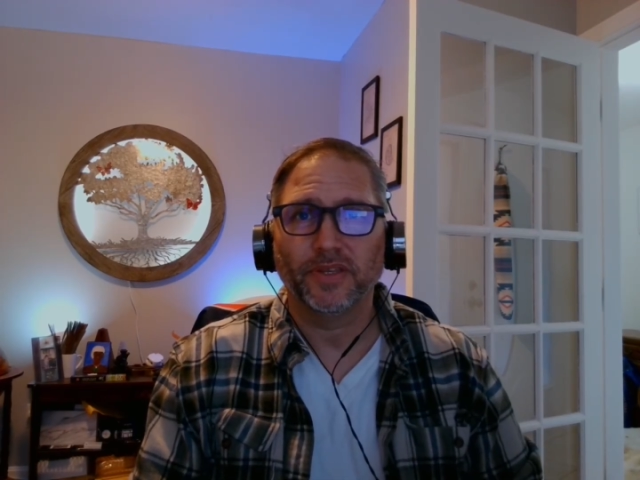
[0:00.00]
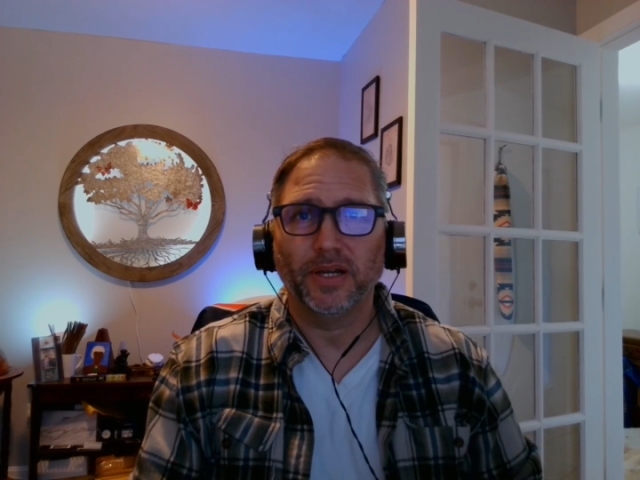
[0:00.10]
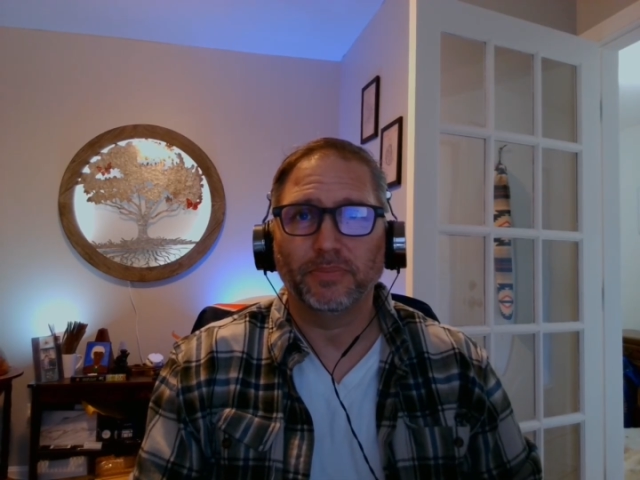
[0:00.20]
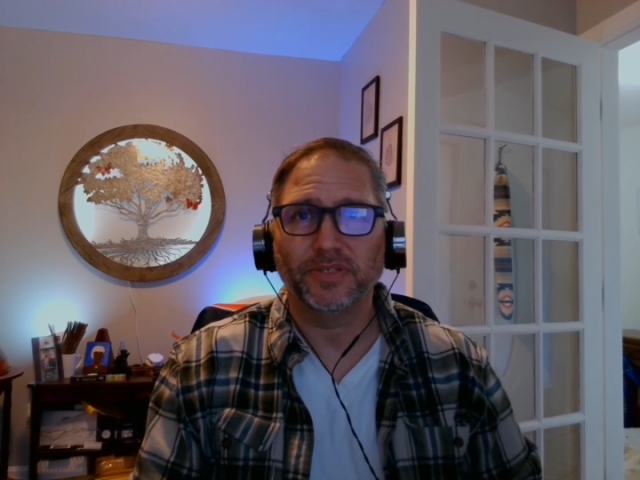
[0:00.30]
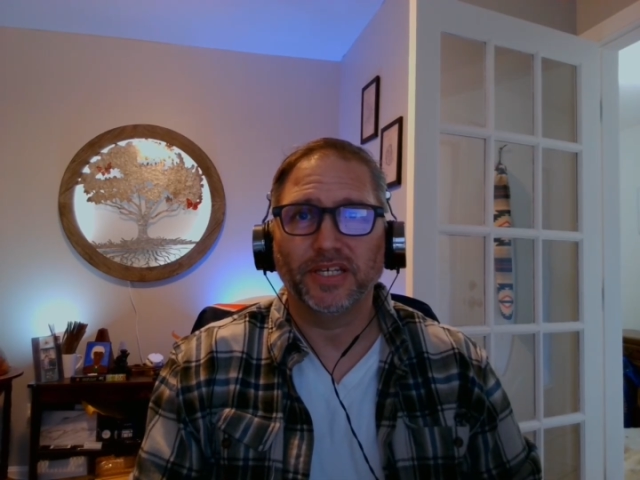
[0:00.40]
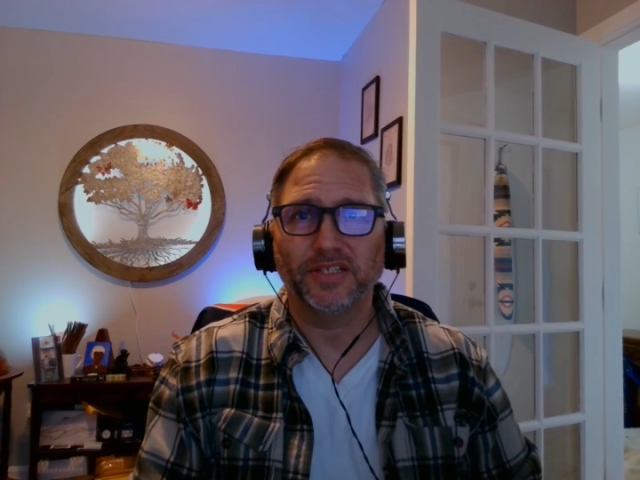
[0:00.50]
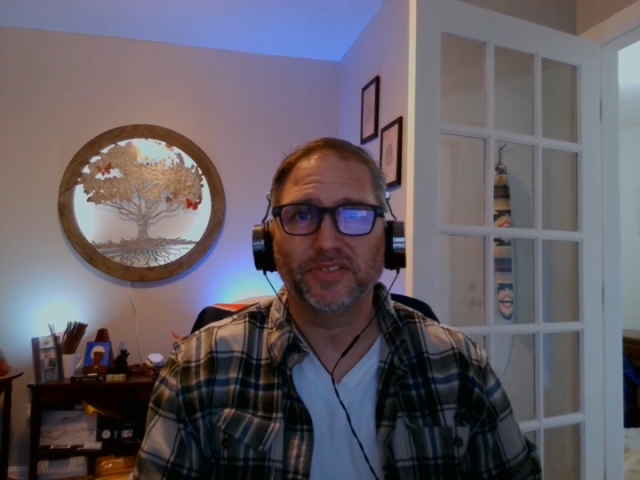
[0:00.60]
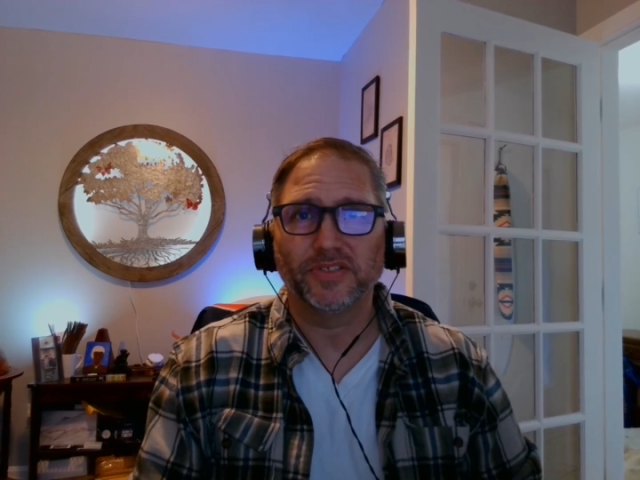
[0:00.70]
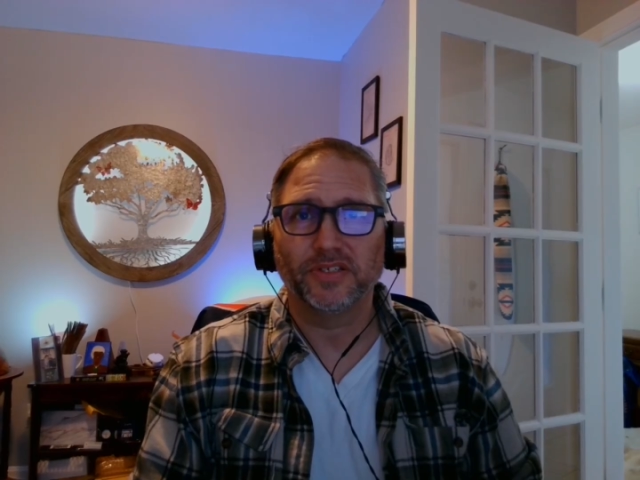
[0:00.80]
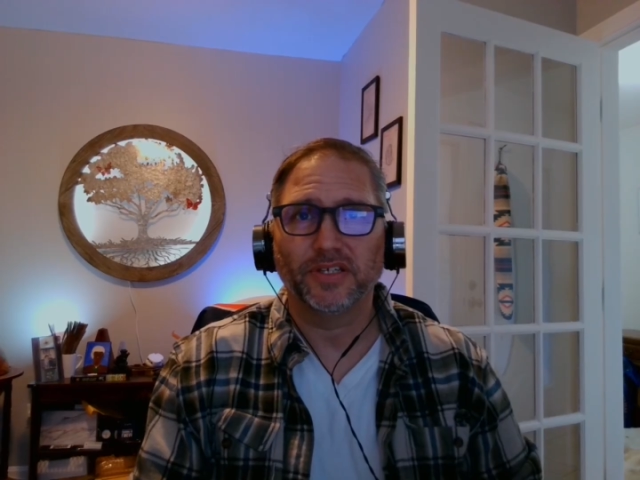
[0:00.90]

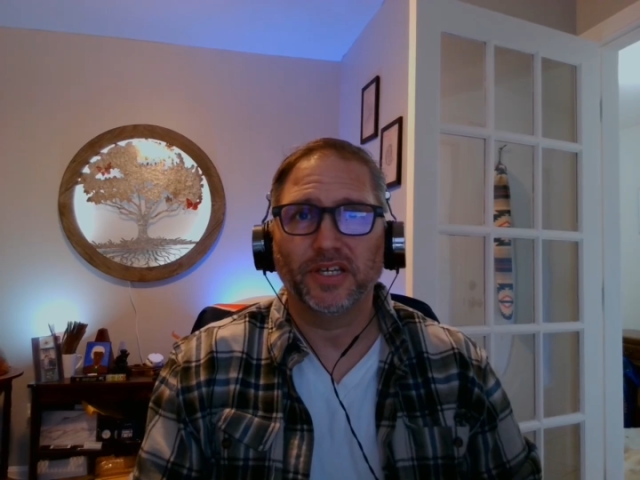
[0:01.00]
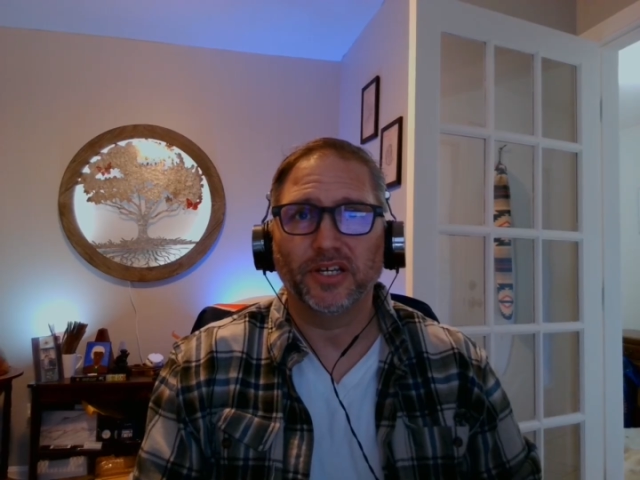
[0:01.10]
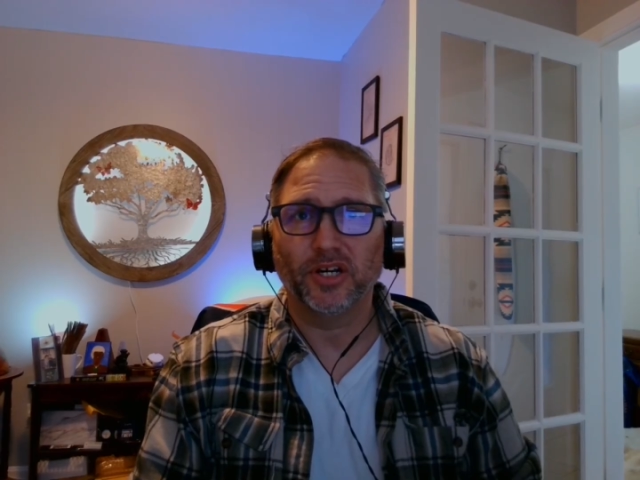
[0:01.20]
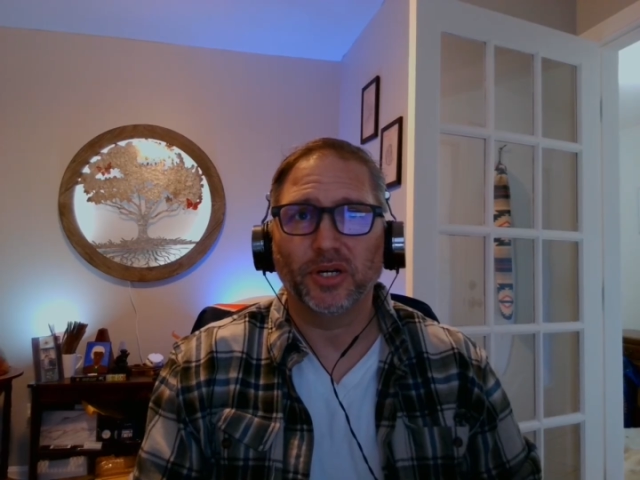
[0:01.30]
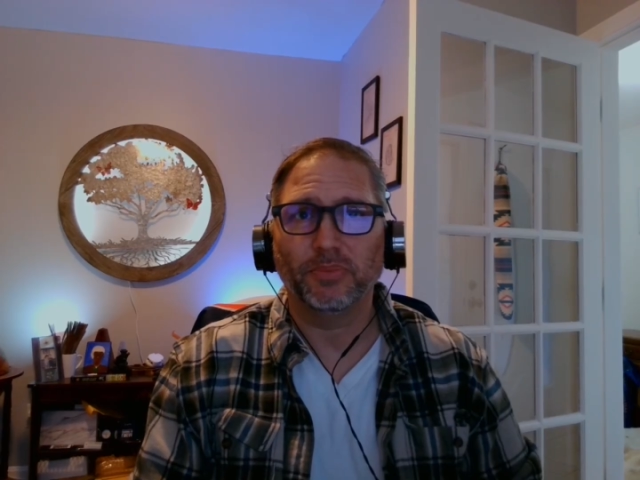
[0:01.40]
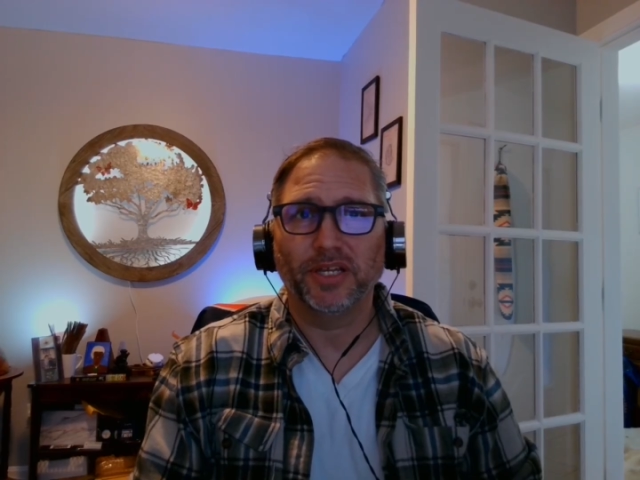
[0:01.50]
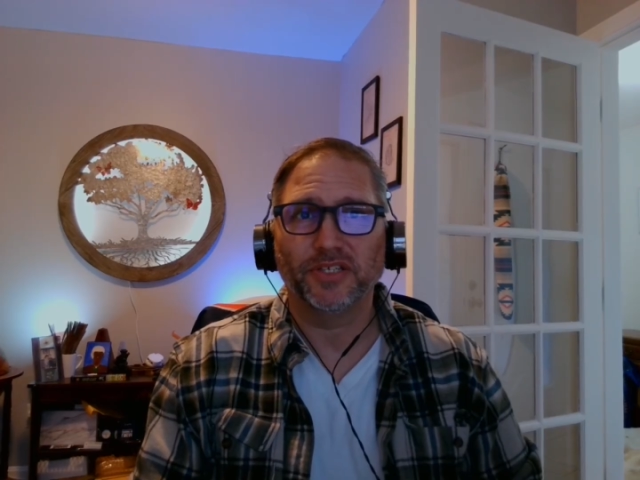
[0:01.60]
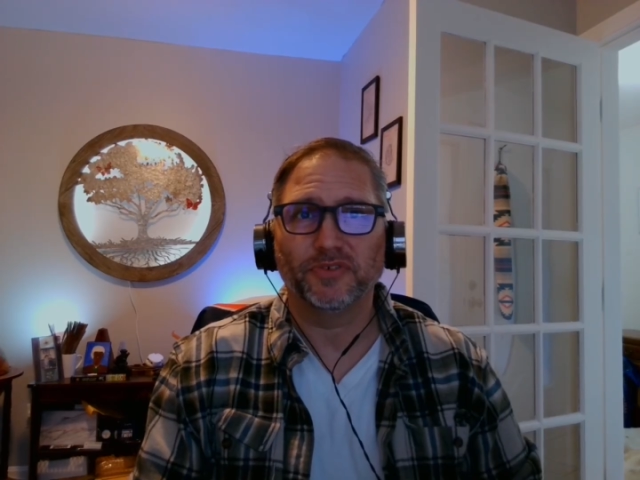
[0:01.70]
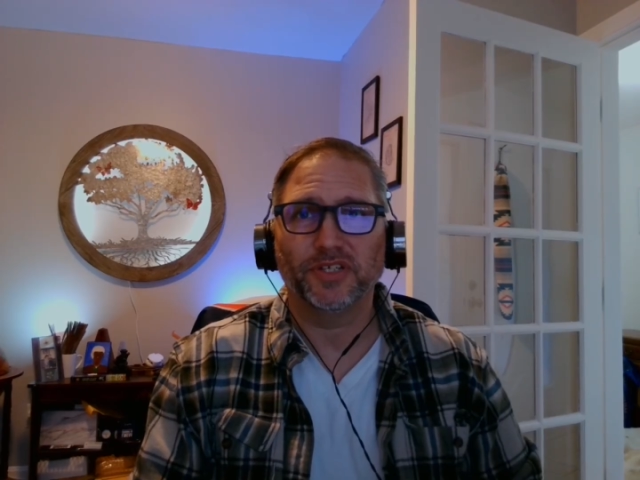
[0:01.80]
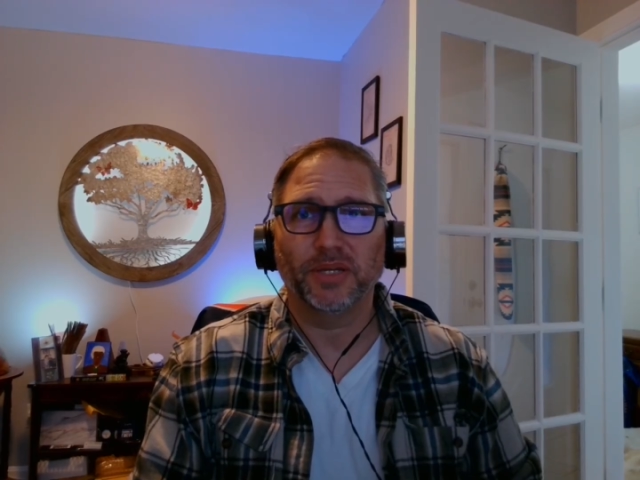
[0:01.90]
updates, and RMAs
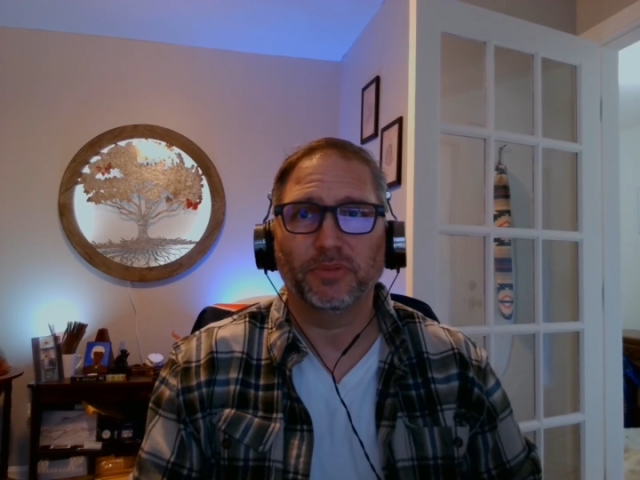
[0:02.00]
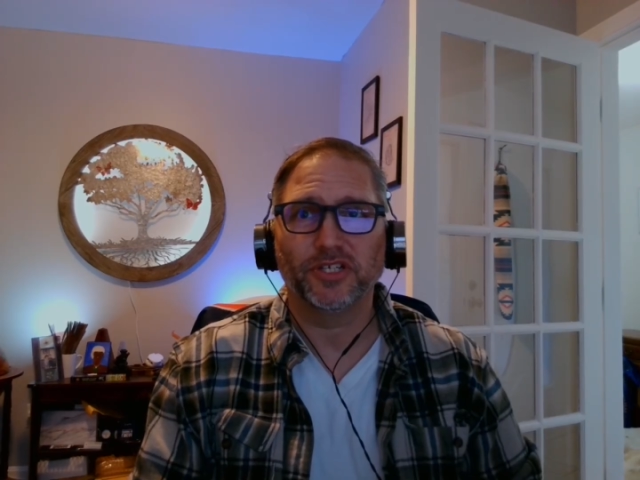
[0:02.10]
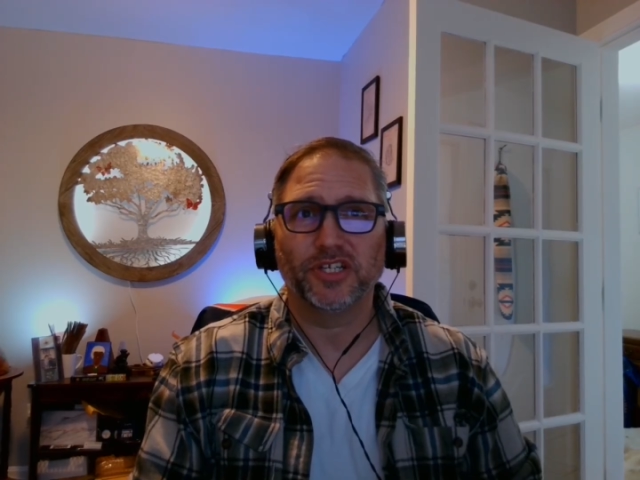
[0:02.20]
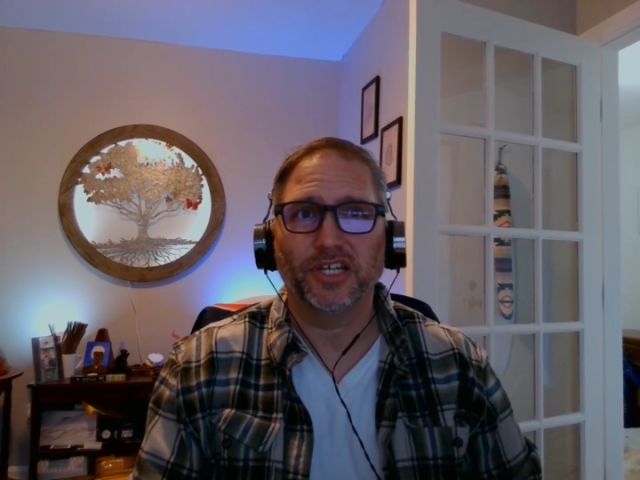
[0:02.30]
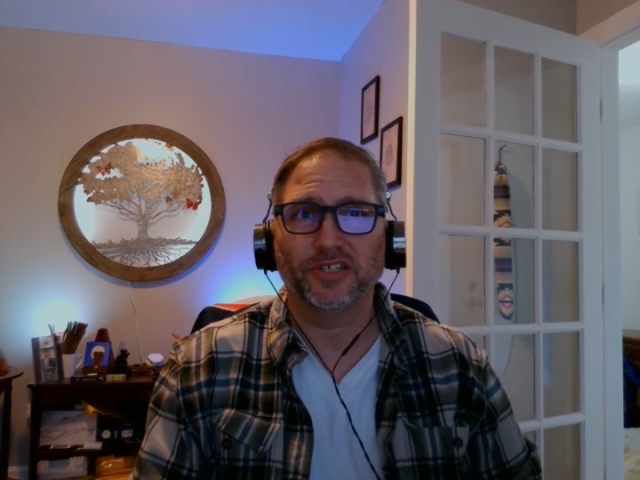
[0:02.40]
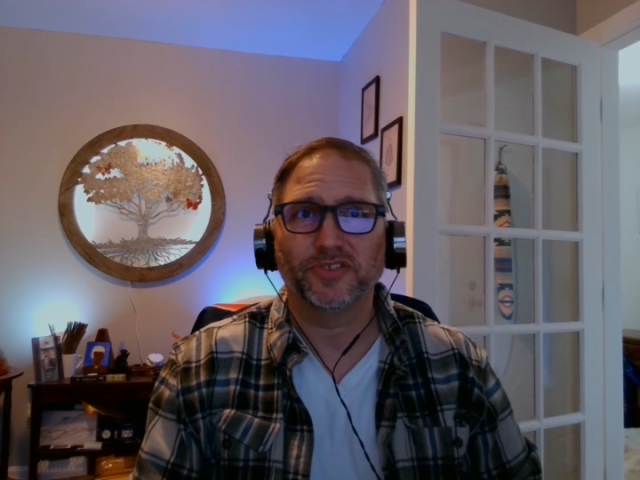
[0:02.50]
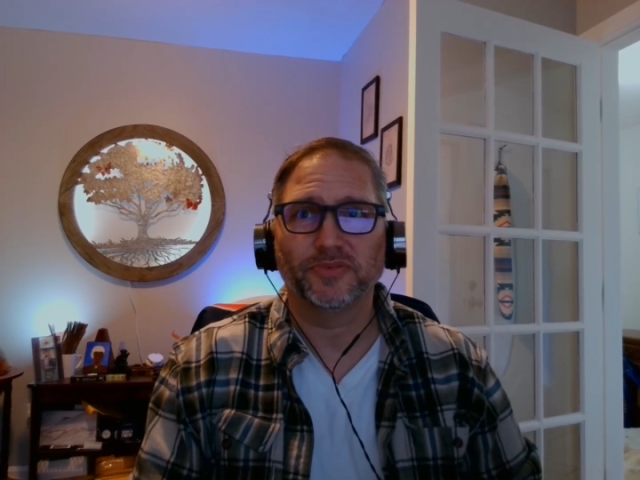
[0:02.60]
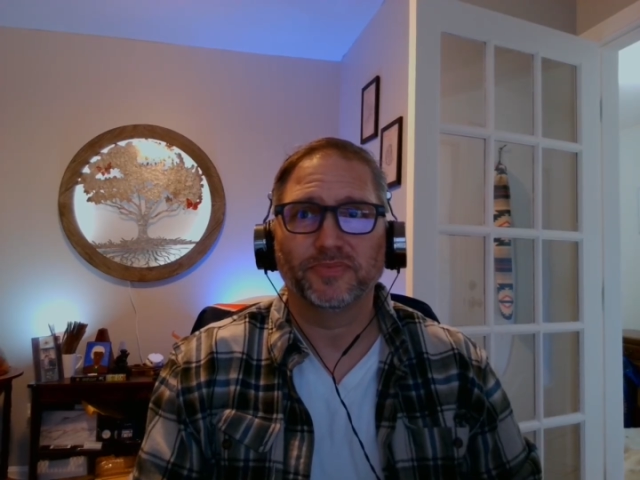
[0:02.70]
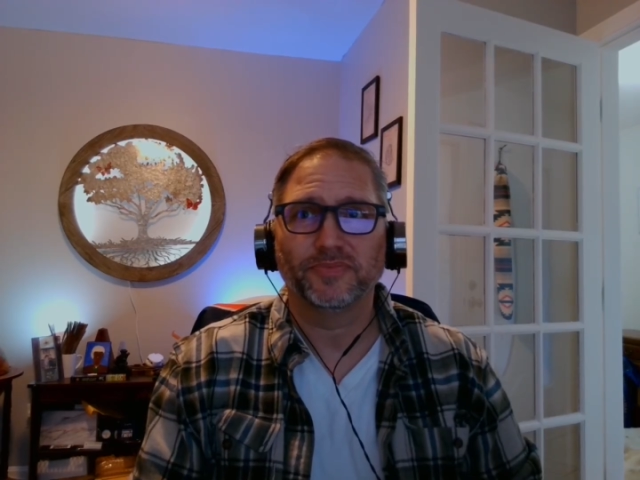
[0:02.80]
for damage tags.